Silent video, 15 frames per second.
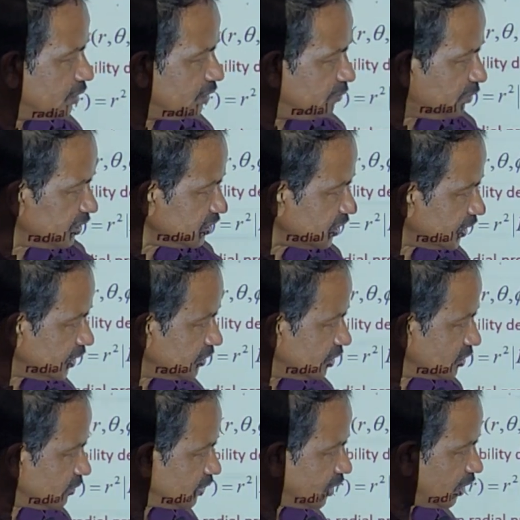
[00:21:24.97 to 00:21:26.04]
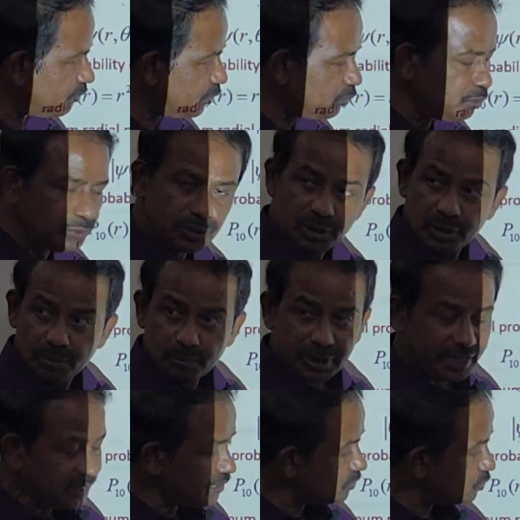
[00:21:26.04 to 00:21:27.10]
Differentiating this will give you
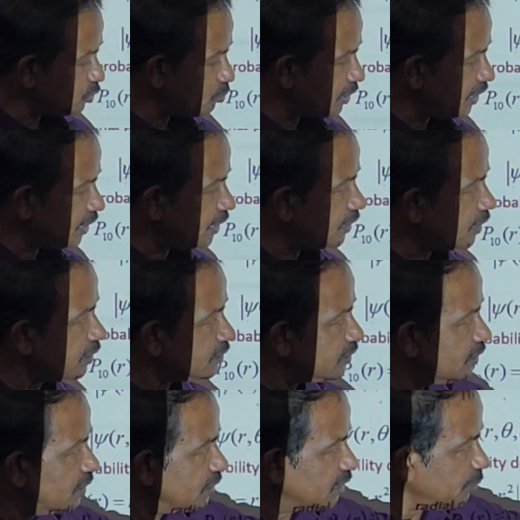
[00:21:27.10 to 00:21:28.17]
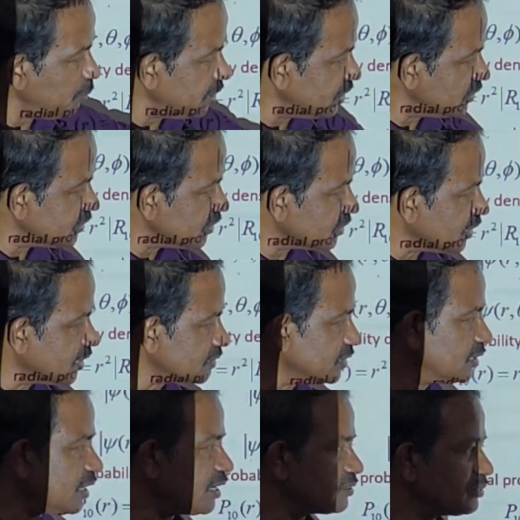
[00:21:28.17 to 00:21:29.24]
minus 2 by a naught. Keeping this as
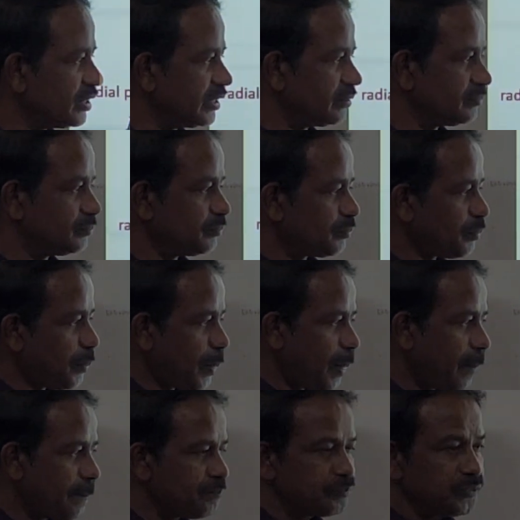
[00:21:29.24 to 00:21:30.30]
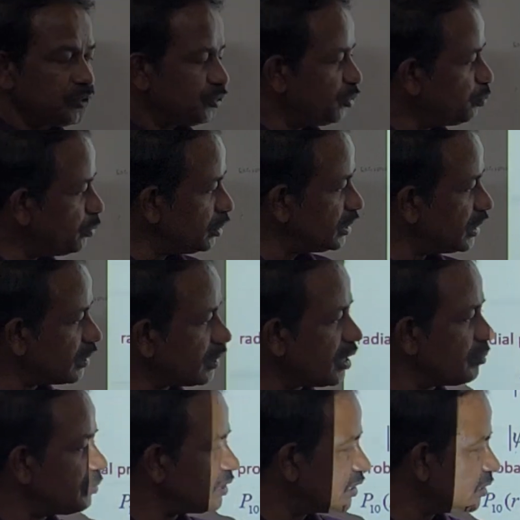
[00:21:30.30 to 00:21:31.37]
constant r square. You pull the
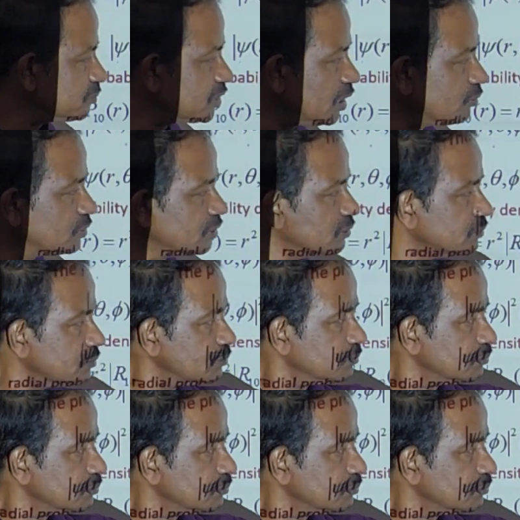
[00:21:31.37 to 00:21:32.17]
common terms out.